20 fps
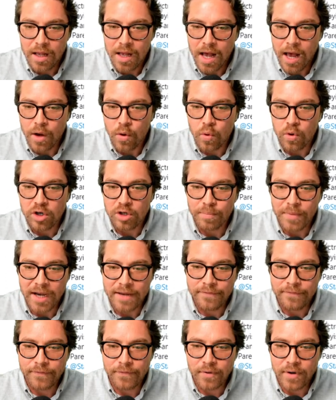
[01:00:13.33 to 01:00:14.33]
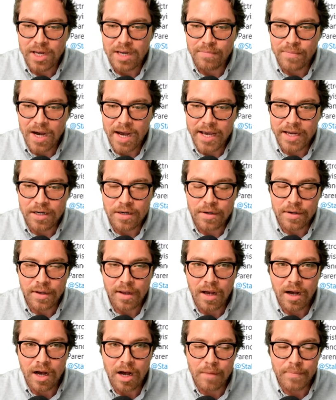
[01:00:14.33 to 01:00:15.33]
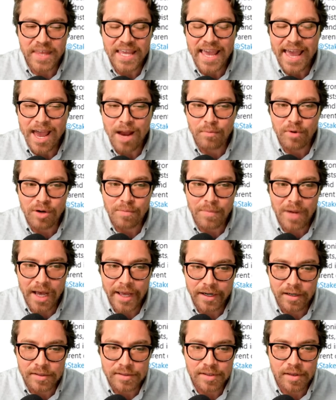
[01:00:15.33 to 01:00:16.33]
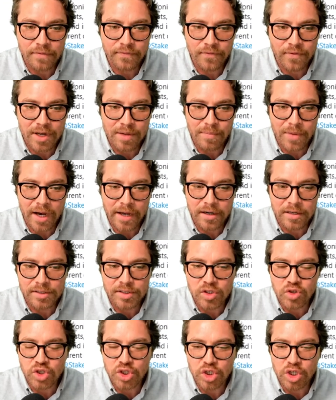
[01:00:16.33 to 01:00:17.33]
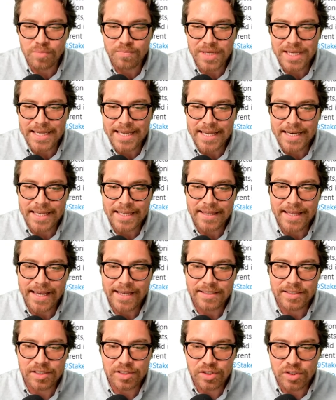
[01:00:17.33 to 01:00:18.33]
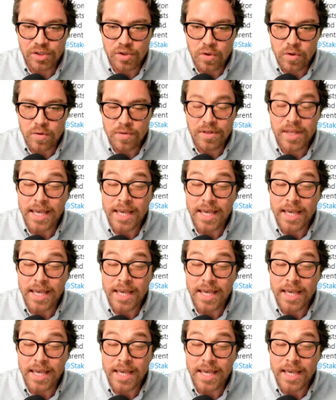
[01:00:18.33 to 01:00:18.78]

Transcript: I ordered my free miner, um, the Emrit miners, the free miners. You should be getting that soon.